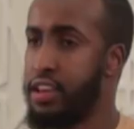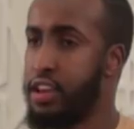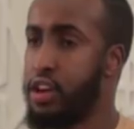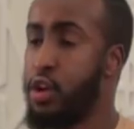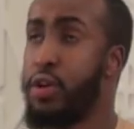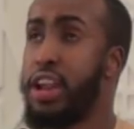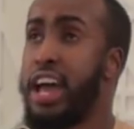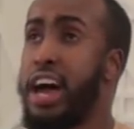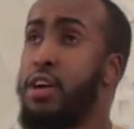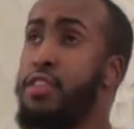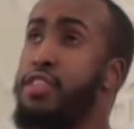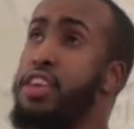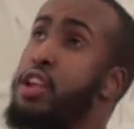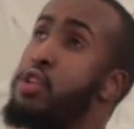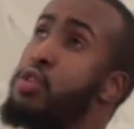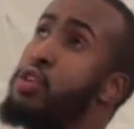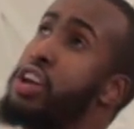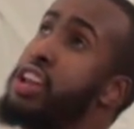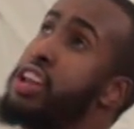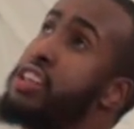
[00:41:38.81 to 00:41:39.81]
Going out there
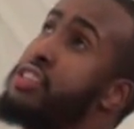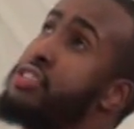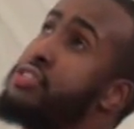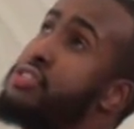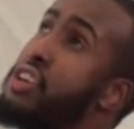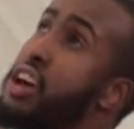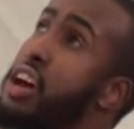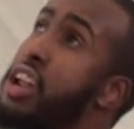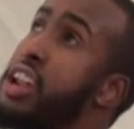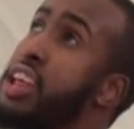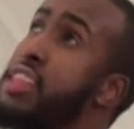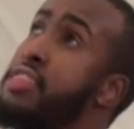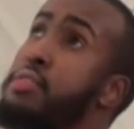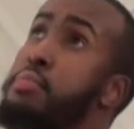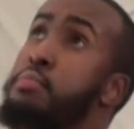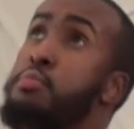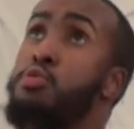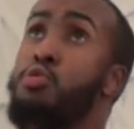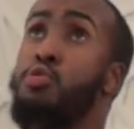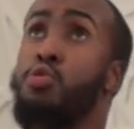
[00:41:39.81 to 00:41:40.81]
and looking at the sun and
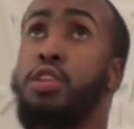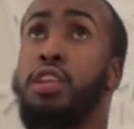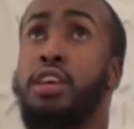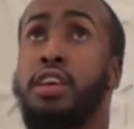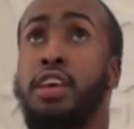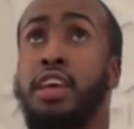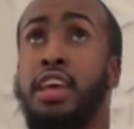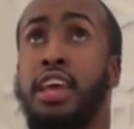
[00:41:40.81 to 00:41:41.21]
the moon